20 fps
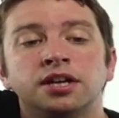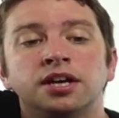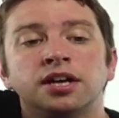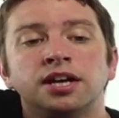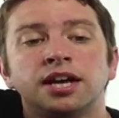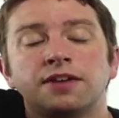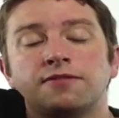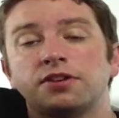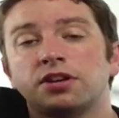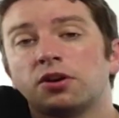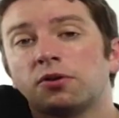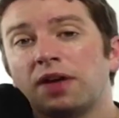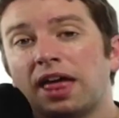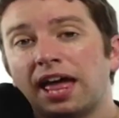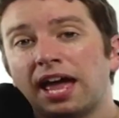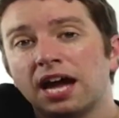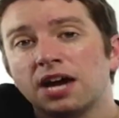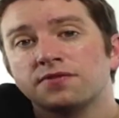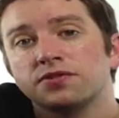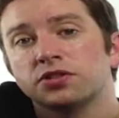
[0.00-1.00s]
If you don't
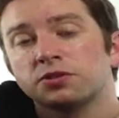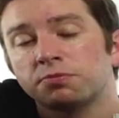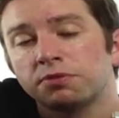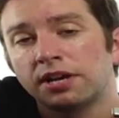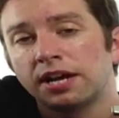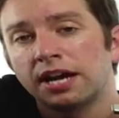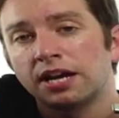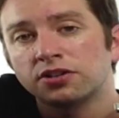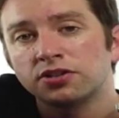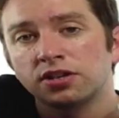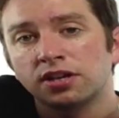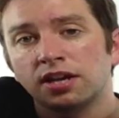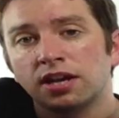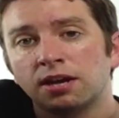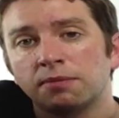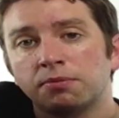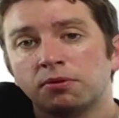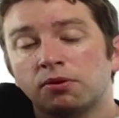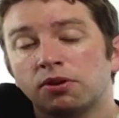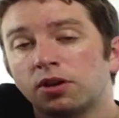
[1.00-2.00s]
have a spring action
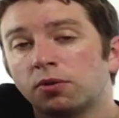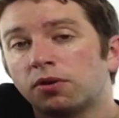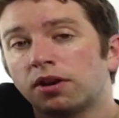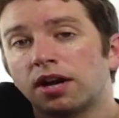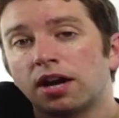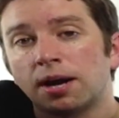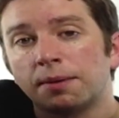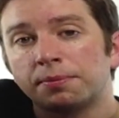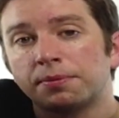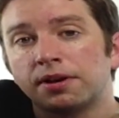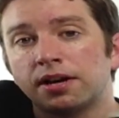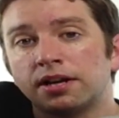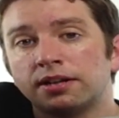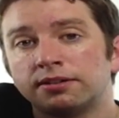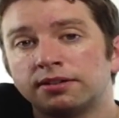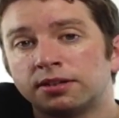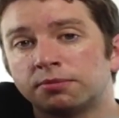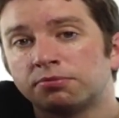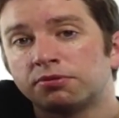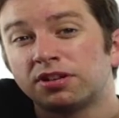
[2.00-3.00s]
capo or you want to upgrade
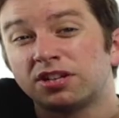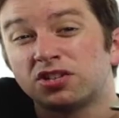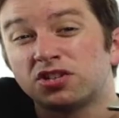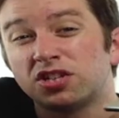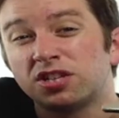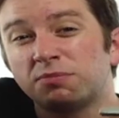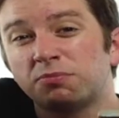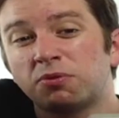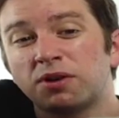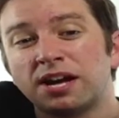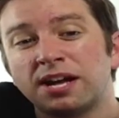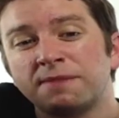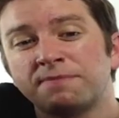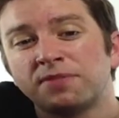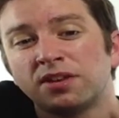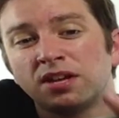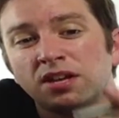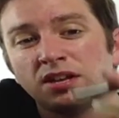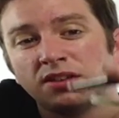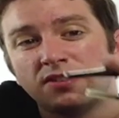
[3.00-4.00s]
in a pretty cheap way,
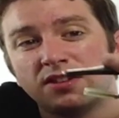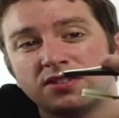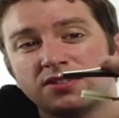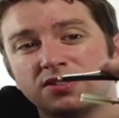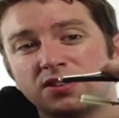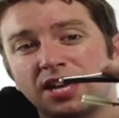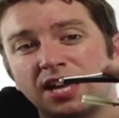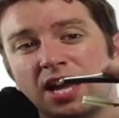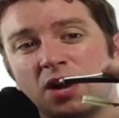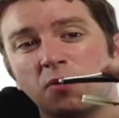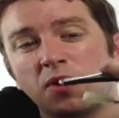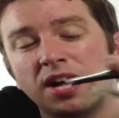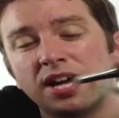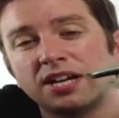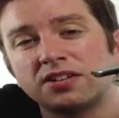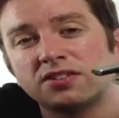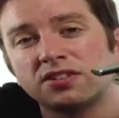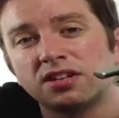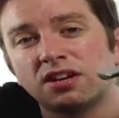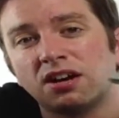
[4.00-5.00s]
this
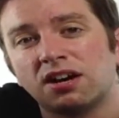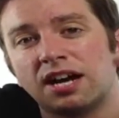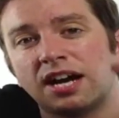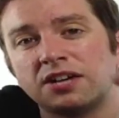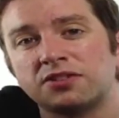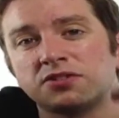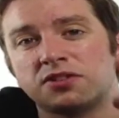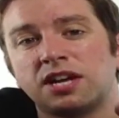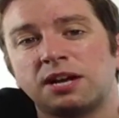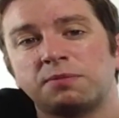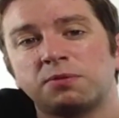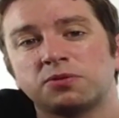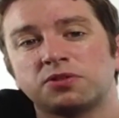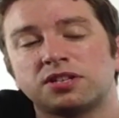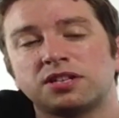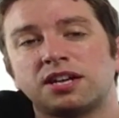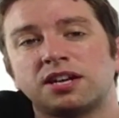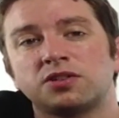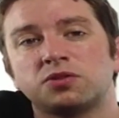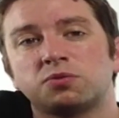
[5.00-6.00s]
KYSER Kaiser capo is a
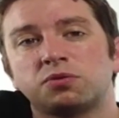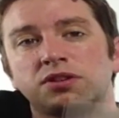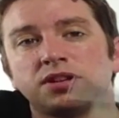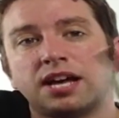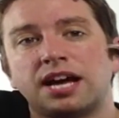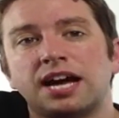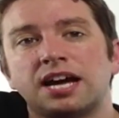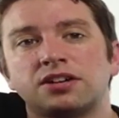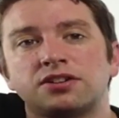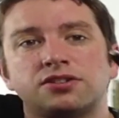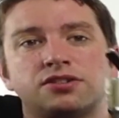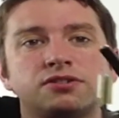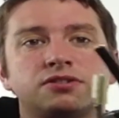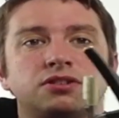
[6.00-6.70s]
nice one to add to